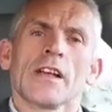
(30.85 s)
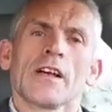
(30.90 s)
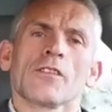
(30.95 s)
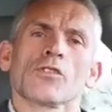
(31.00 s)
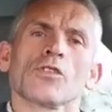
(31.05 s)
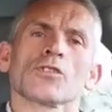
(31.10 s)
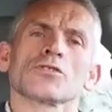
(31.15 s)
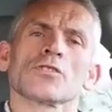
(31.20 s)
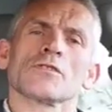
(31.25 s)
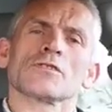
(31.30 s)

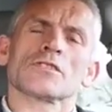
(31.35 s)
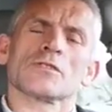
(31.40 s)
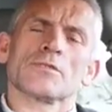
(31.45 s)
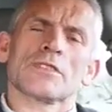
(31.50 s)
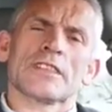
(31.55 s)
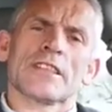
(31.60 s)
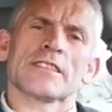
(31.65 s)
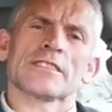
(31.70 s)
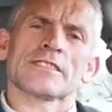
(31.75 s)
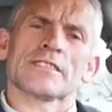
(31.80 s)
Of course, obviously,
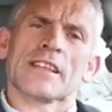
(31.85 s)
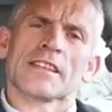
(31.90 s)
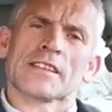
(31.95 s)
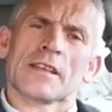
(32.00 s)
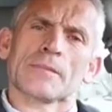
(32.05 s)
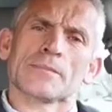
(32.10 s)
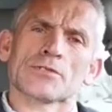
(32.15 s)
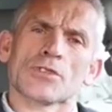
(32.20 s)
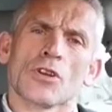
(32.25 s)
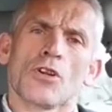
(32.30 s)
with the internet
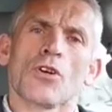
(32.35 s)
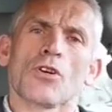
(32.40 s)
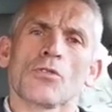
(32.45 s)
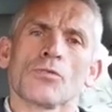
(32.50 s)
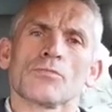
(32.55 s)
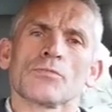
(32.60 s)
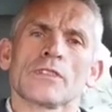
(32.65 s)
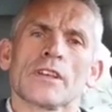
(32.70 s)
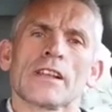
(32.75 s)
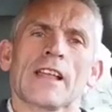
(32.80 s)
comes
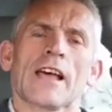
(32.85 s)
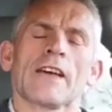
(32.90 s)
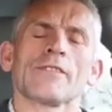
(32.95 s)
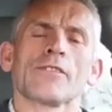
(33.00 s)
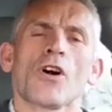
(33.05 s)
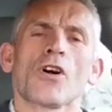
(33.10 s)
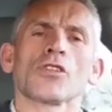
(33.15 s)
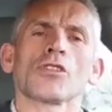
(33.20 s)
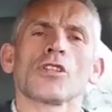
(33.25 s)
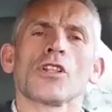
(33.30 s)
along, we then
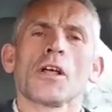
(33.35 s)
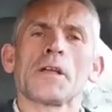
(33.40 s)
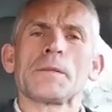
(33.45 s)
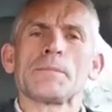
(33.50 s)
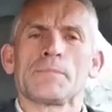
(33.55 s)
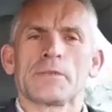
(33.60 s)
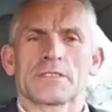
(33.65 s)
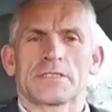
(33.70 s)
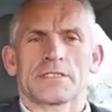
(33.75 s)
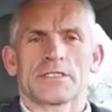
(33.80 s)
have
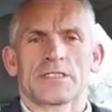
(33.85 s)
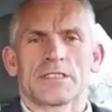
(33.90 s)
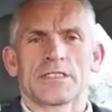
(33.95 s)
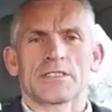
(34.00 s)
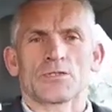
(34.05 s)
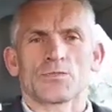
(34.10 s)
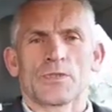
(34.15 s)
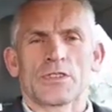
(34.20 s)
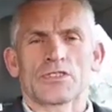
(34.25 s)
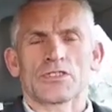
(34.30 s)
online
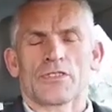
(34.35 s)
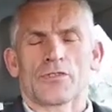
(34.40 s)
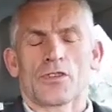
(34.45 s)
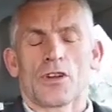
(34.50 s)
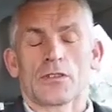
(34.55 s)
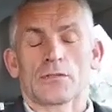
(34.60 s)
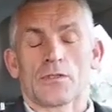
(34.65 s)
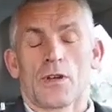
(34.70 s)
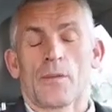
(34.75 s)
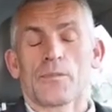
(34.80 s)
businesses, which have
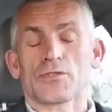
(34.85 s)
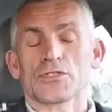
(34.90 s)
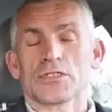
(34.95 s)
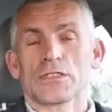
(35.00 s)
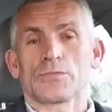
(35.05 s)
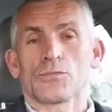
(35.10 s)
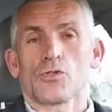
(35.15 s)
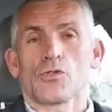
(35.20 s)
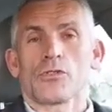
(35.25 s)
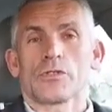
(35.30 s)
got
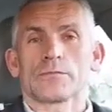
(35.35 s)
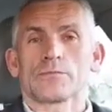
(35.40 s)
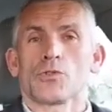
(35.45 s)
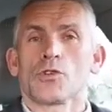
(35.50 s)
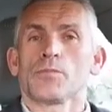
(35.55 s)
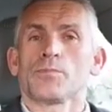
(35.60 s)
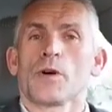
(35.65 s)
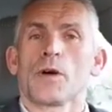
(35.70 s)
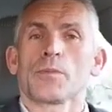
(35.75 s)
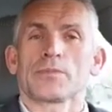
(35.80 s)
obviously more and
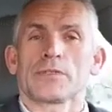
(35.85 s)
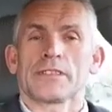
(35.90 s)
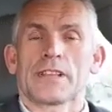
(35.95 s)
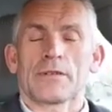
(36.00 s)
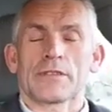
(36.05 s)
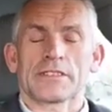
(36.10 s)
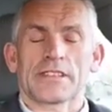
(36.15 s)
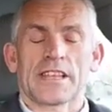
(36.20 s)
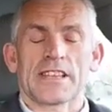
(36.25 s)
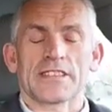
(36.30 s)
more popular
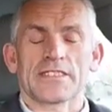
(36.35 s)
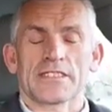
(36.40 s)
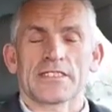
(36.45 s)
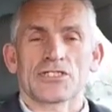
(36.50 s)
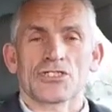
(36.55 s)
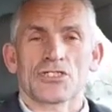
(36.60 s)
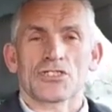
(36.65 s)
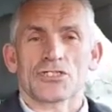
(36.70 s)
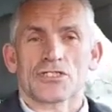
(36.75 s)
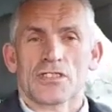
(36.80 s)
nowadays, and
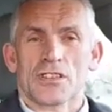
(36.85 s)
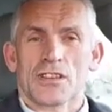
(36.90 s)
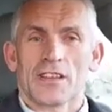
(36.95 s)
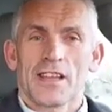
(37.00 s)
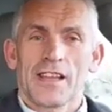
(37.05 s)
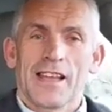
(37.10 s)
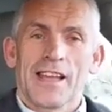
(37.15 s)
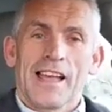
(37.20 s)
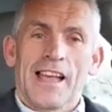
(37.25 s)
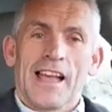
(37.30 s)
it's just
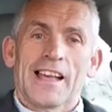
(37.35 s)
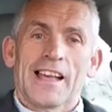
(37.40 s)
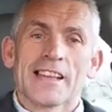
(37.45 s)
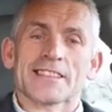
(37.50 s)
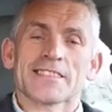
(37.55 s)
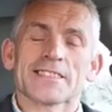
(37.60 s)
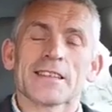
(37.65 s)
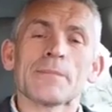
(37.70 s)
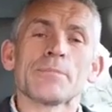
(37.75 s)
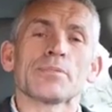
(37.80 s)
a
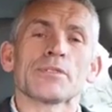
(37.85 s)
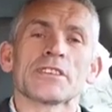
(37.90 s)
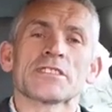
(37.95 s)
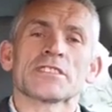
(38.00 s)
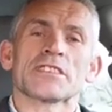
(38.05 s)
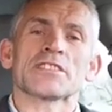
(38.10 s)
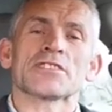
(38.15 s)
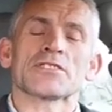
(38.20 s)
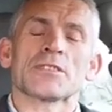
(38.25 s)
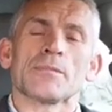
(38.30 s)
simpler
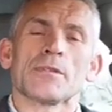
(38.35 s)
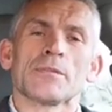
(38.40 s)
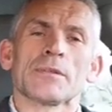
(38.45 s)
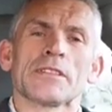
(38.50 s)
system.